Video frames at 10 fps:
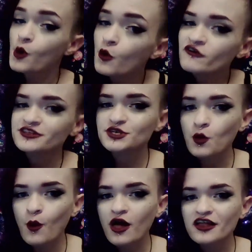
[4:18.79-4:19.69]
or it's a
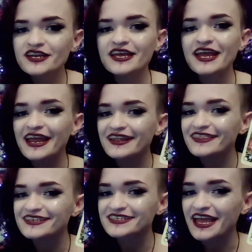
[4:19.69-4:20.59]
quality
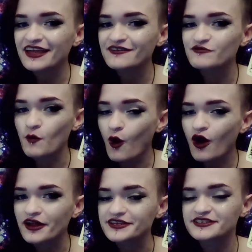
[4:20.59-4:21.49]
in this King of
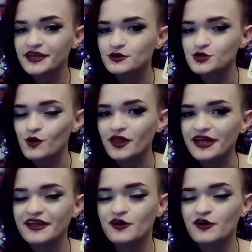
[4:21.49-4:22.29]
Wands that you don't like.